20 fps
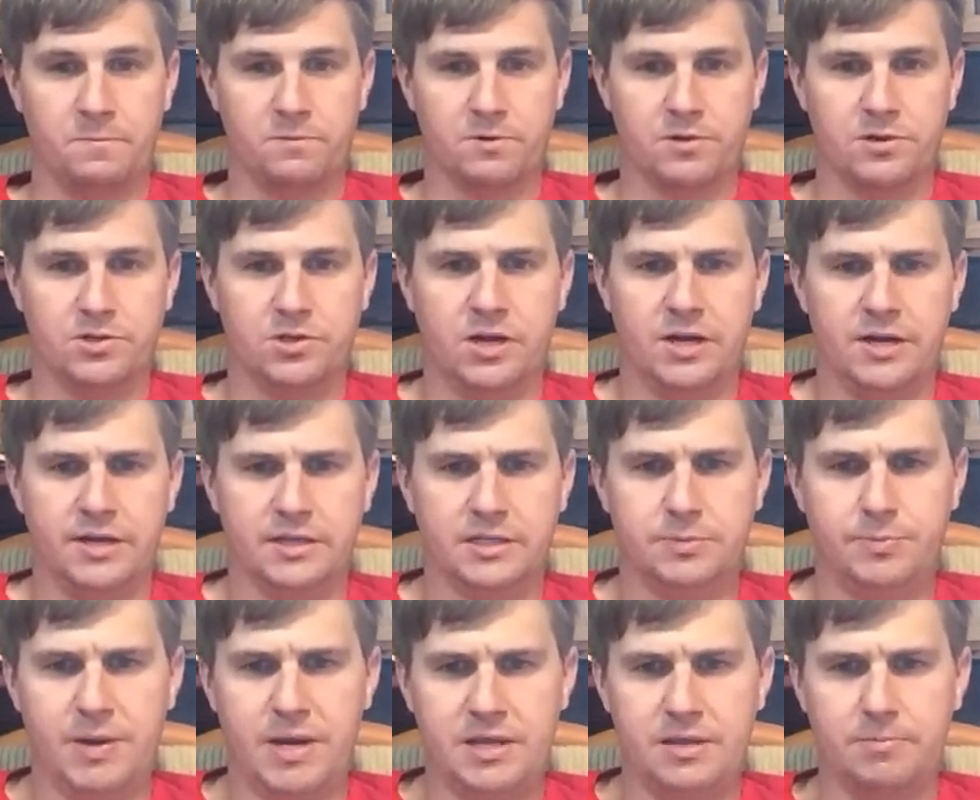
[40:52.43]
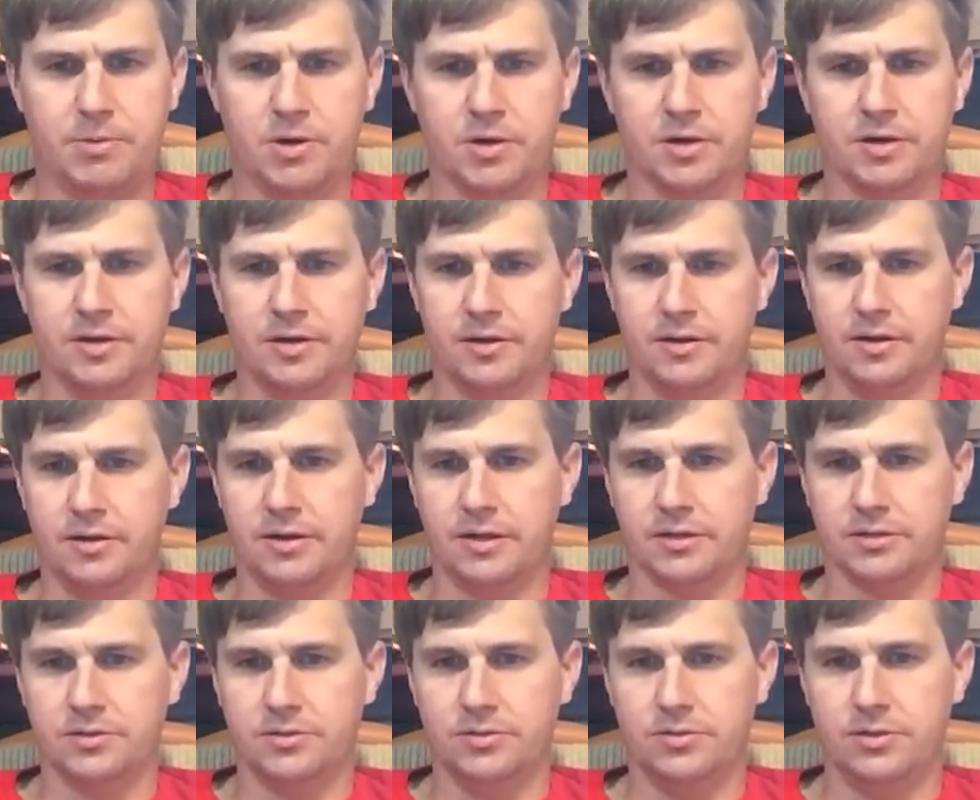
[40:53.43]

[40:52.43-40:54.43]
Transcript: We're going to try to expand the parking area next